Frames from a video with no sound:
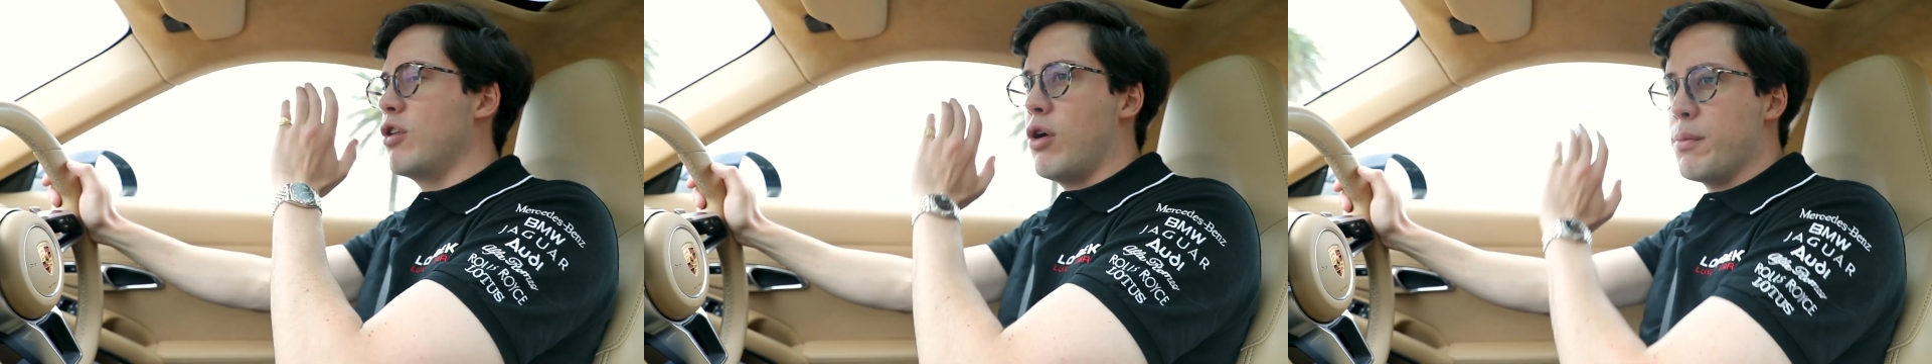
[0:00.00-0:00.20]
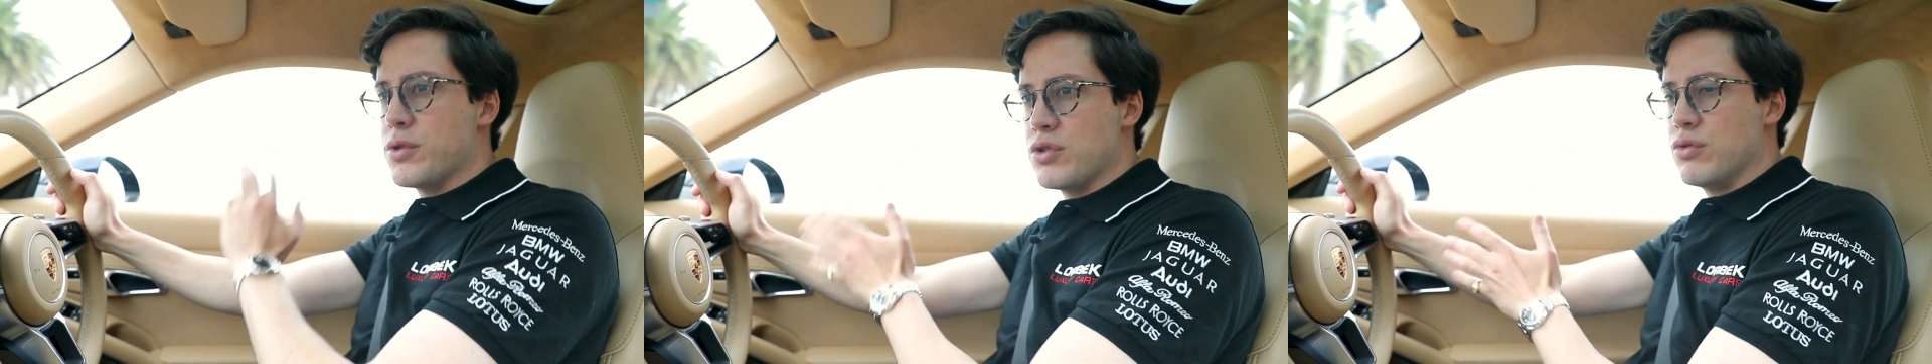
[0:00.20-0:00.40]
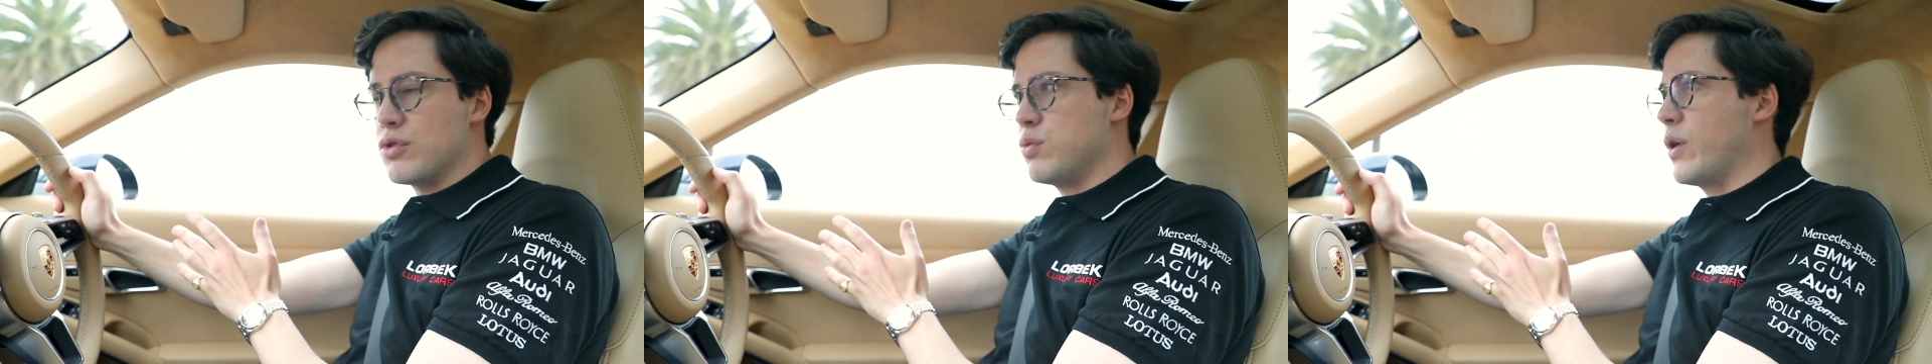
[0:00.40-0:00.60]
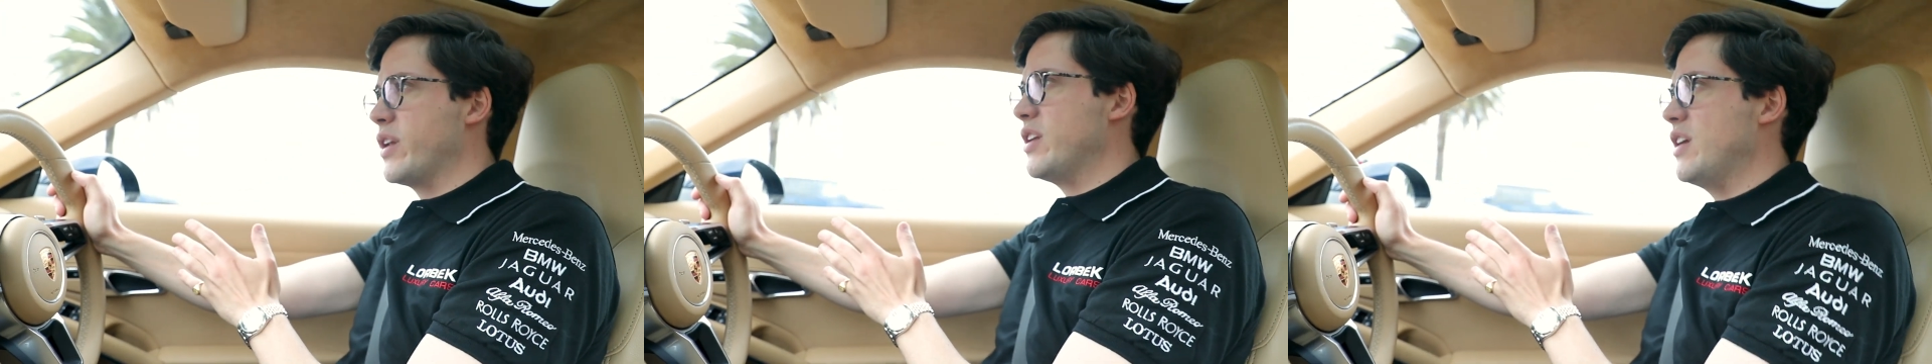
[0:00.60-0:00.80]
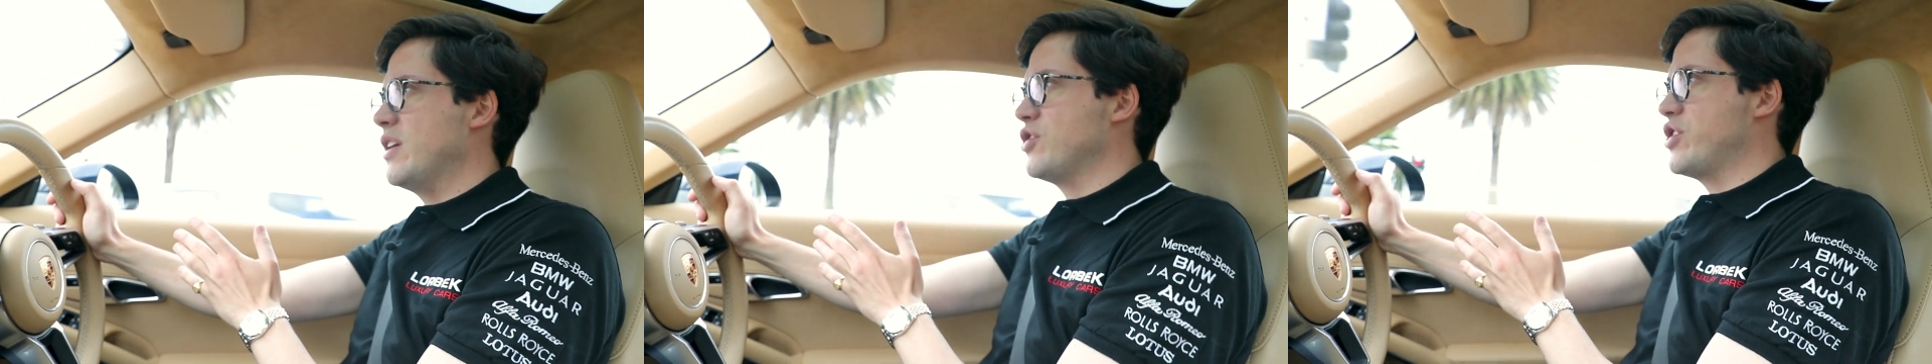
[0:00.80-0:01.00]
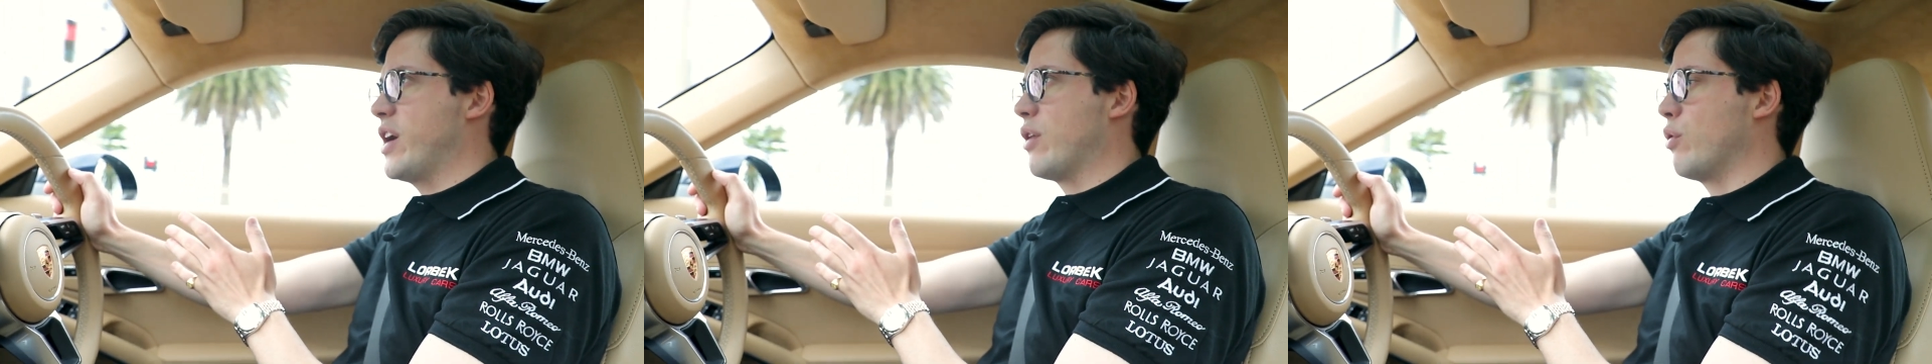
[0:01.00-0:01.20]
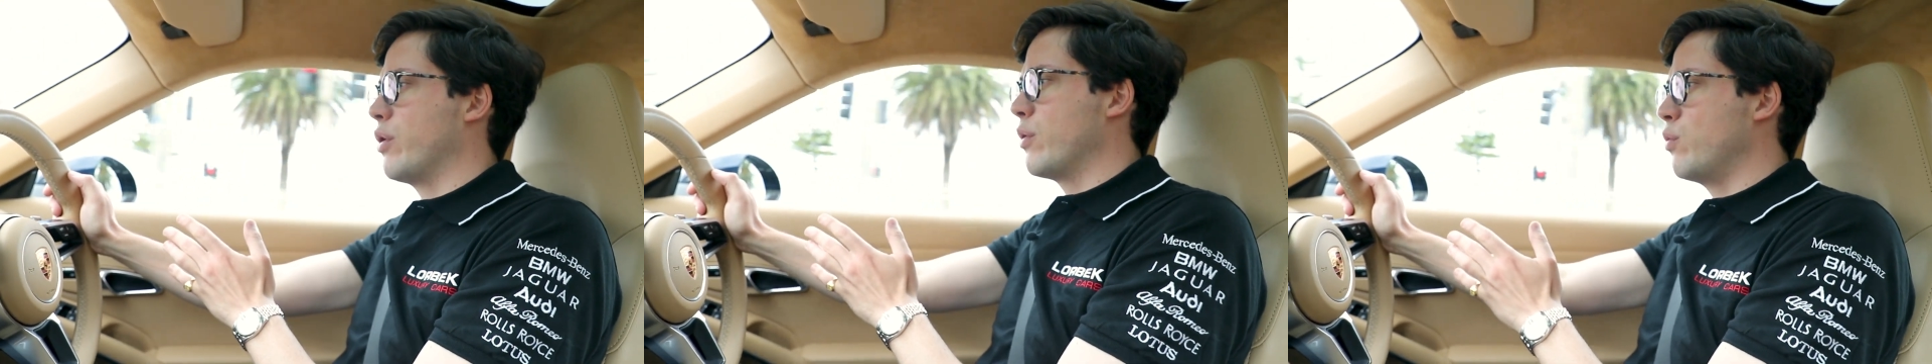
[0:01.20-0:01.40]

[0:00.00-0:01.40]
optional 20-inch alloy